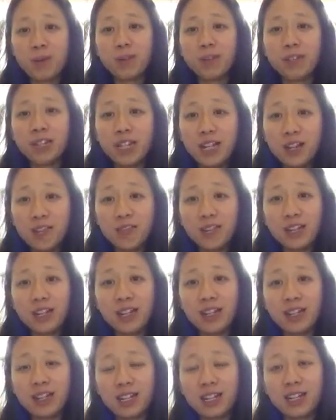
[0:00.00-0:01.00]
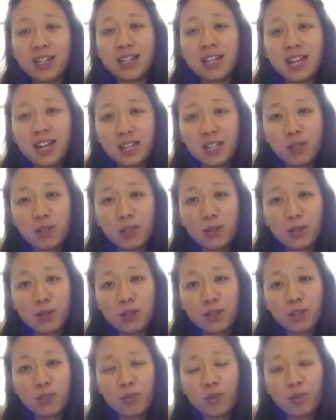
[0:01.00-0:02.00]
believing that the next
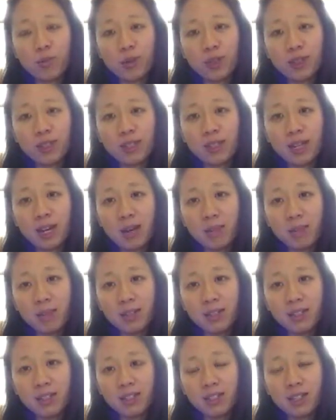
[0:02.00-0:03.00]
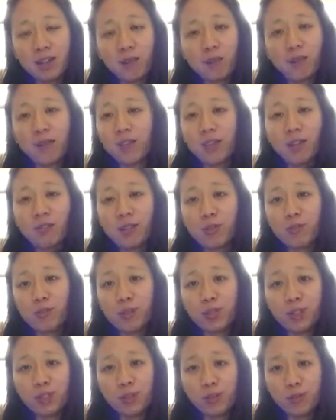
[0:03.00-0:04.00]
purchase will bring us happiness that we've never
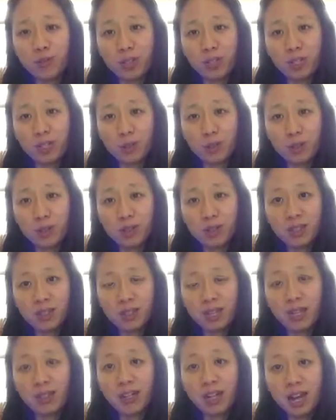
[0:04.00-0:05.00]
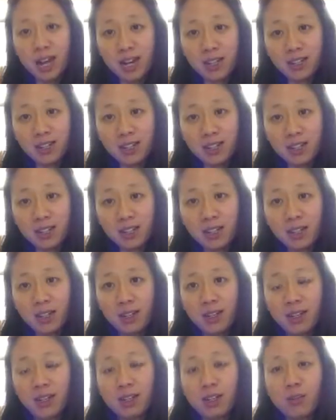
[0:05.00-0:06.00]
really truly experienced, that lasted
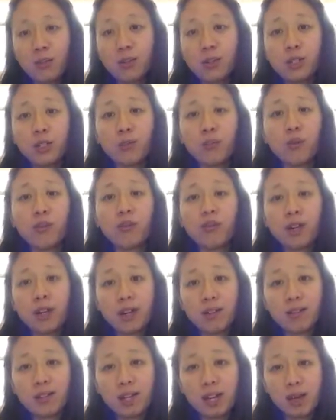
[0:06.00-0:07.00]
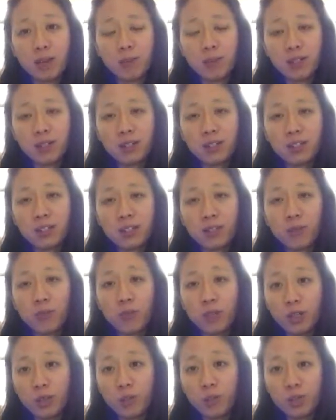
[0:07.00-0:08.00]
or is profound happiness
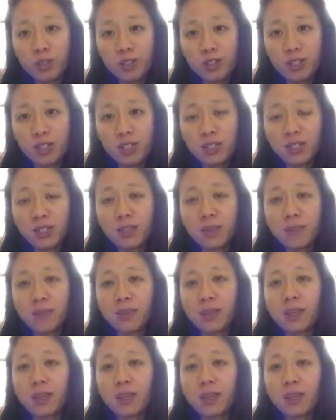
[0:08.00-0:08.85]
with purchases,